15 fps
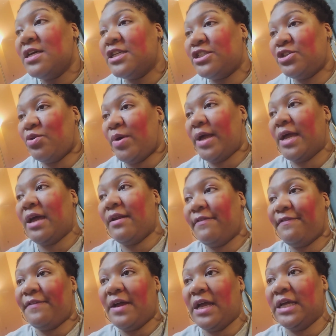So I gotta
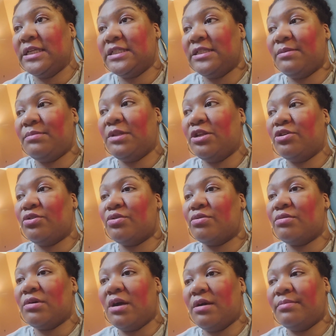find some
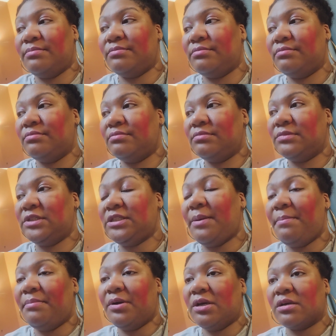little
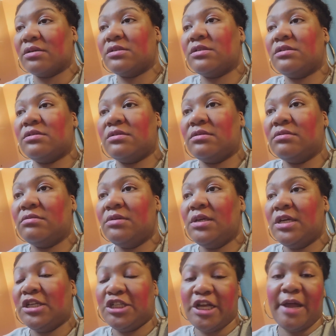some books,
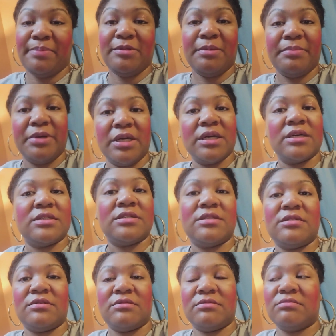chapter
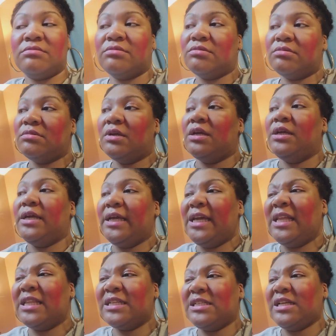books,
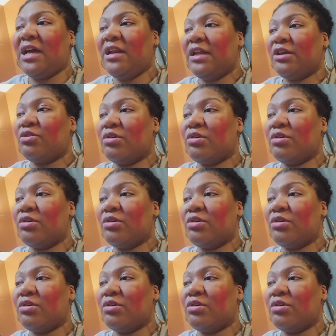either Sonic or